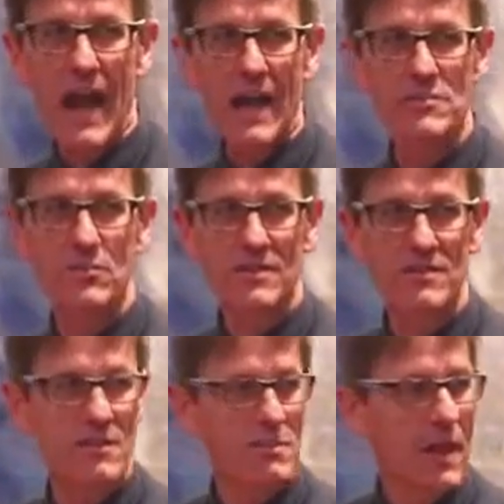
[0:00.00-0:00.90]
ask
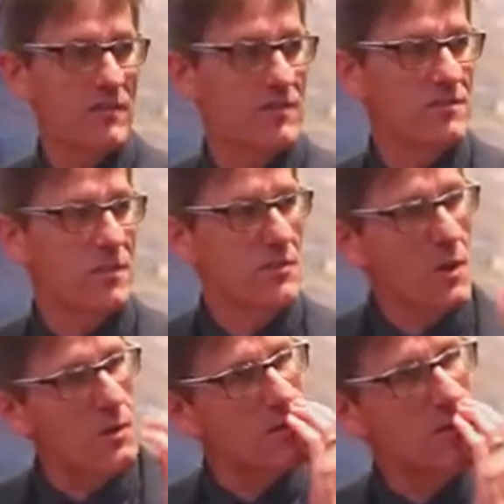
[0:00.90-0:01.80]
questions about this. So if you
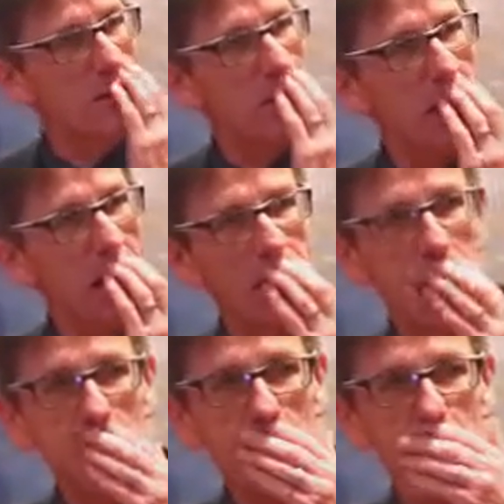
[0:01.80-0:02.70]
go on to the next slide.
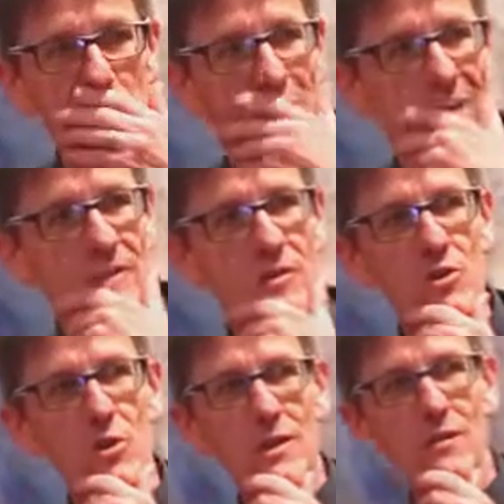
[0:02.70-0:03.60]
So the
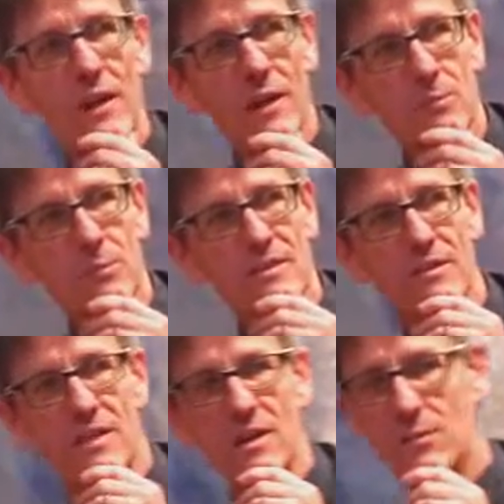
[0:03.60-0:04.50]
tool we developed was a
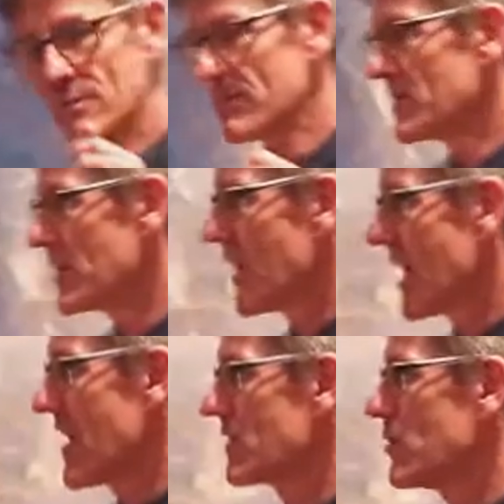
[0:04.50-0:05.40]
thing that
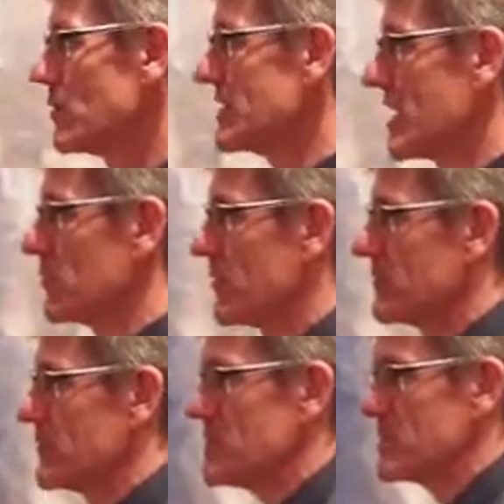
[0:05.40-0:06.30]
I now call deadlock
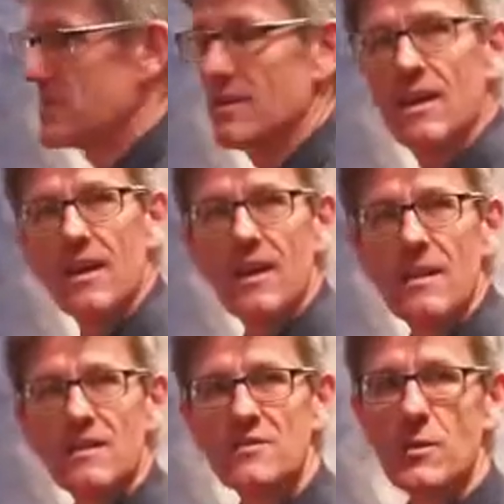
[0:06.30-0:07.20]
fusion.
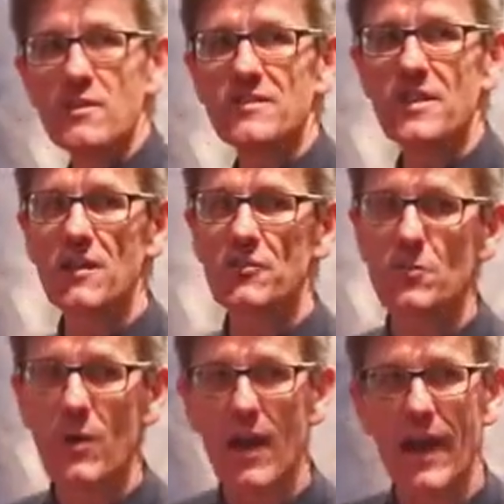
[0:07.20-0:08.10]
And so what you see on the
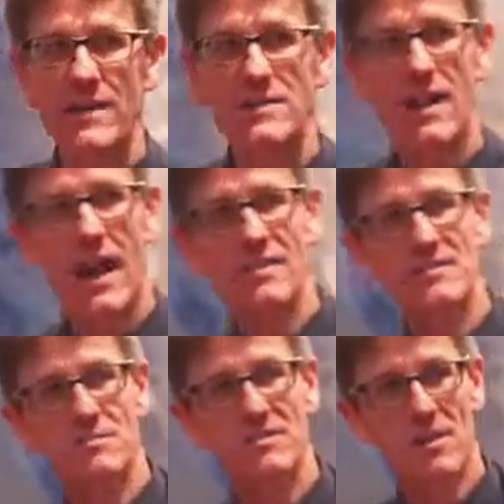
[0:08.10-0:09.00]
right are
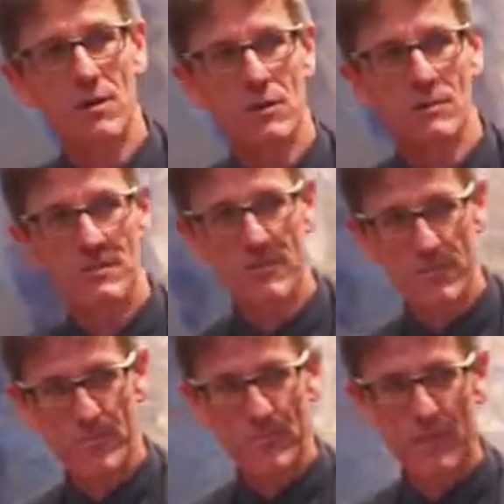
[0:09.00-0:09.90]
some cells
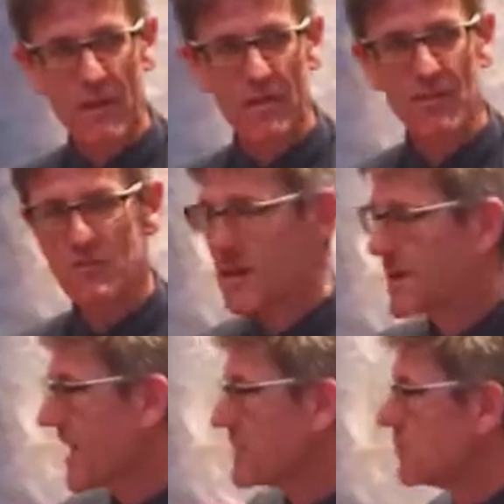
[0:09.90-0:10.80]
that have been
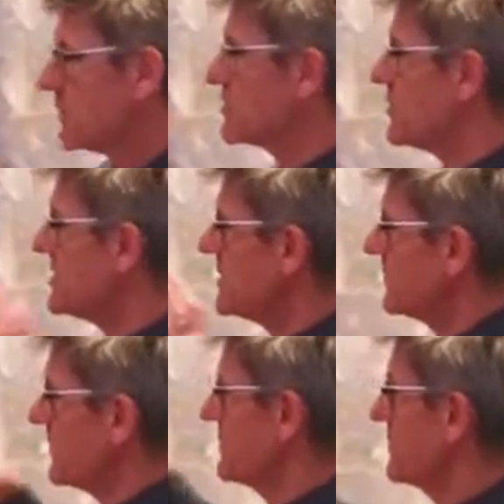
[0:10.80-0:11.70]
labelled with two
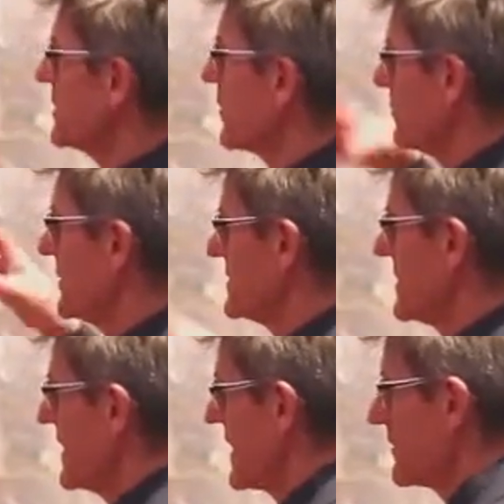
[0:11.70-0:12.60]
different recombinant
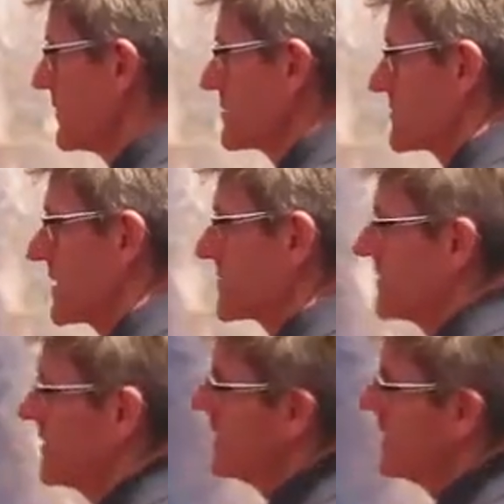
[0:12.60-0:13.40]
DNA constructs.